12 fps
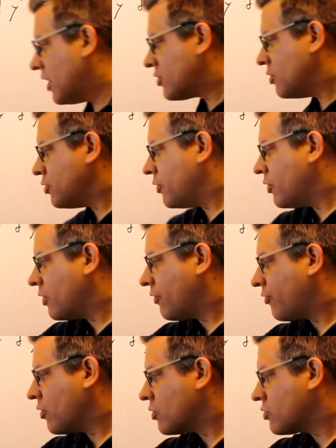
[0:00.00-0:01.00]
that's the derivative of
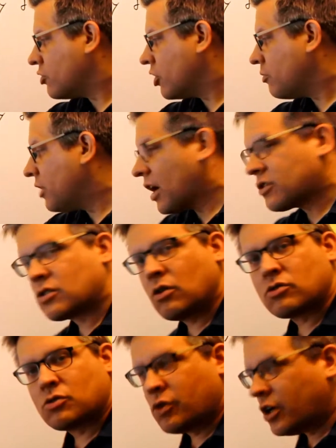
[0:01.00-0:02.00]
the first term, the x
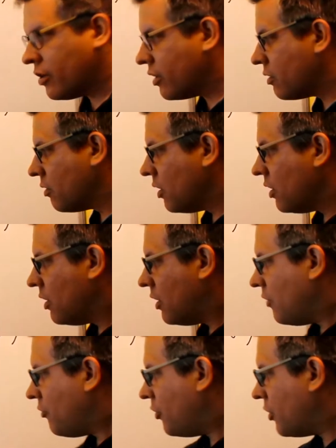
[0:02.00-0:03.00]
goes away there.
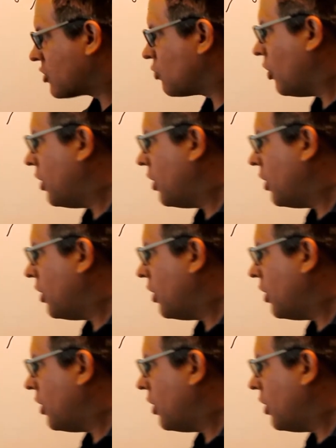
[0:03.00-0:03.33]
For this